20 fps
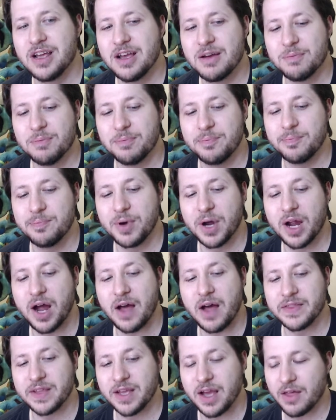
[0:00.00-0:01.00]
But on
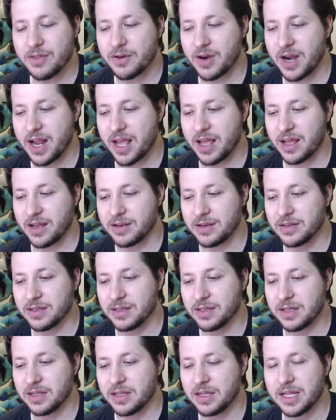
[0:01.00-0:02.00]
the other hand,
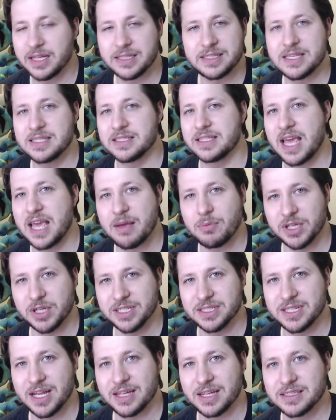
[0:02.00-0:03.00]
it's his gambling
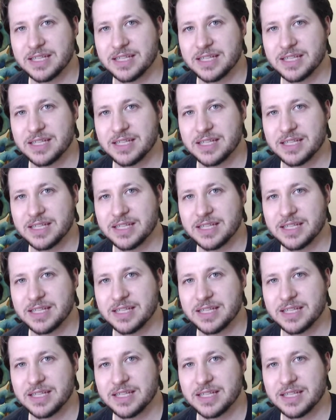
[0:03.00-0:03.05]
debts,